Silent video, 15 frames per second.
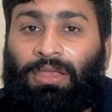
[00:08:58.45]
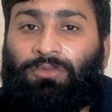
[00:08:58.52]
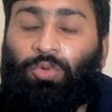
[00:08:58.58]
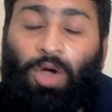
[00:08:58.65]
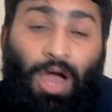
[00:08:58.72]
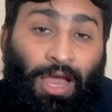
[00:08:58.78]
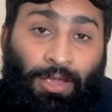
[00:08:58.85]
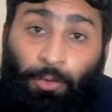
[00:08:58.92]
So
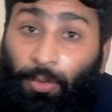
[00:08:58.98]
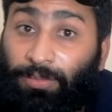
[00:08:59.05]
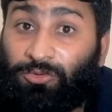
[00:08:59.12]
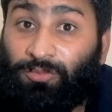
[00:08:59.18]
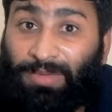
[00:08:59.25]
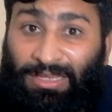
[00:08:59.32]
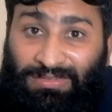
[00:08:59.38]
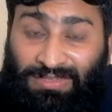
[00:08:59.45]
I hope you
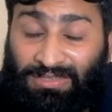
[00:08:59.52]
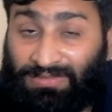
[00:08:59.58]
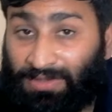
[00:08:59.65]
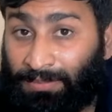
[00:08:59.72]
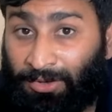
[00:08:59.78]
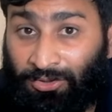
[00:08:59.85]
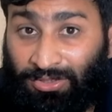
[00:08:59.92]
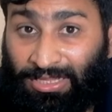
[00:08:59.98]
make sense
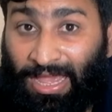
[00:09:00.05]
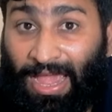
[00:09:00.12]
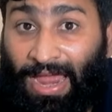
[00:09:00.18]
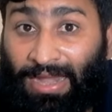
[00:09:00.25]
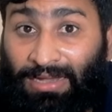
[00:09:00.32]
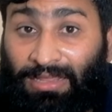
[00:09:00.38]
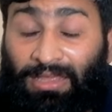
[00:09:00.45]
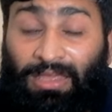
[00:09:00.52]
about
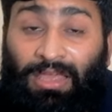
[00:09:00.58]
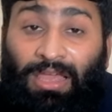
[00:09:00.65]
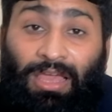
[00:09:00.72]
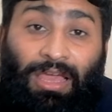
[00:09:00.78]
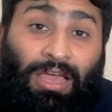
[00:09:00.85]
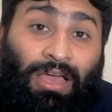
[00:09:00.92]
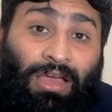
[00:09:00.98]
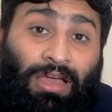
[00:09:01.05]
that.
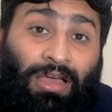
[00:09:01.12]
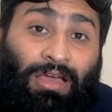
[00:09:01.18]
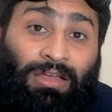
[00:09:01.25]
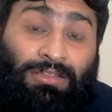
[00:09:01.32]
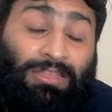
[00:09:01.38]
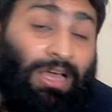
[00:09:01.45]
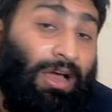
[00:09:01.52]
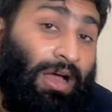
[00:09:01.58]

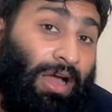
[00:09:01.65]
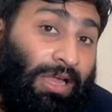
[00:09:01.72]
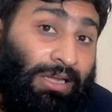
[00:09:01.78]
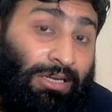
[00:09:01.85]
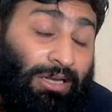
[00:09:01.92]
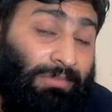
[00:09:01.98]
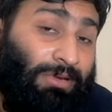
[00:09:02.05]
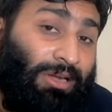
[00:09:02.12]
The
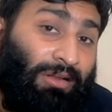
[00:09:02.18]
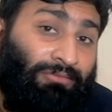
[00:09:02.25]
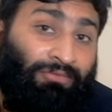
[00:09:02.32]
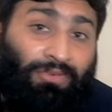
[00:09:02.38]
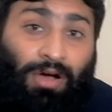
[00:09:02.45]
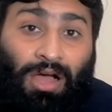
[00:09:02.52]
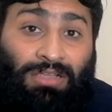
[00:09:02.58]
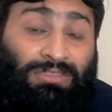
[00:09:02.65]
intermittent
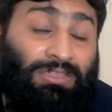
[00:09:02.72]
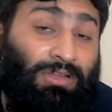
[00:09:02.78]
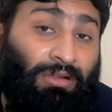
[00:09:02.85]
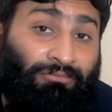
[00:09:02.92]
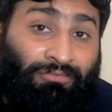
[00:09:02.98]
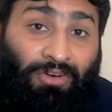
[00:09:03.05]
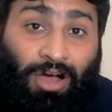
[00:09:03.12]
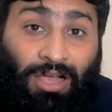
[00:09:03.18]
fasting
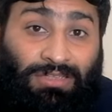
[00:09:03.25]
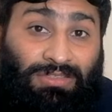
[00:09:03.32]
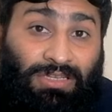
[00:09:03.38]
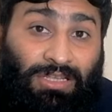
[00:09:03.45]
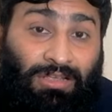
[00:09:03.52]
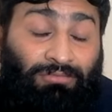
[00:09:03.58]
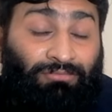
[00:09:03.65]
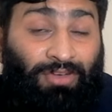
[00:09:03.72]
and
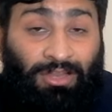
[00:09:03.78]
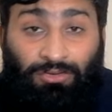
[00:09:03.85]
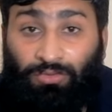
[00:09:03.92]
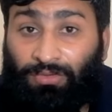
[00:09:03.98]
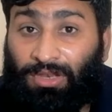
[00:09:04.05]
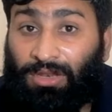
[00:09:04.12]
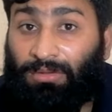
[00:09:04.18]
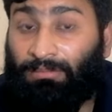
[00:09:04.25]
fasting, when you
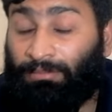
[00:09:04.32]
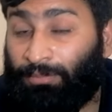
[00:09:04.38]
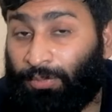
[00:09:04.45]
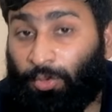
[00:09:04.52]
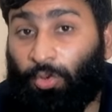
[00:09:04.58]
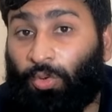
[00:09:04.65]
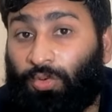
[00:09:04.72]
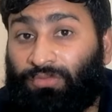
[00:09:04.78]
will
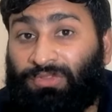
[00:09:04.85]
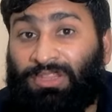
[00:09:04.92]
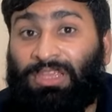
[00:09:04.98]
improve